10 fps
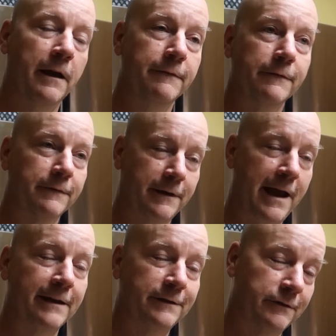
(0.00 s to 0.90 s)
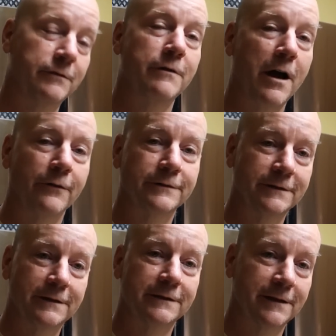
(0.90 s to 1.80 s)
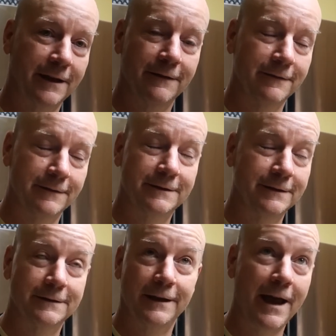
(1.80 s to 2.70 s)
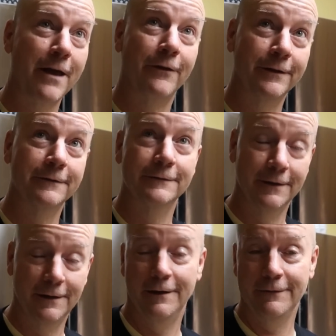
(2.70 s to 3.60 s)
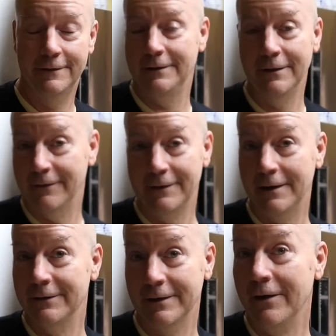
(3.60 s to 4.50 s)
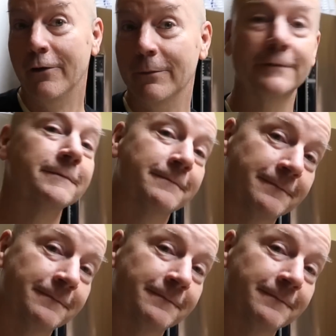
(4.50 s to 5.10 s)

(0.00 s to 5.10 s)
And gas at $2.60 a gallon, uh, you know, that doesn't help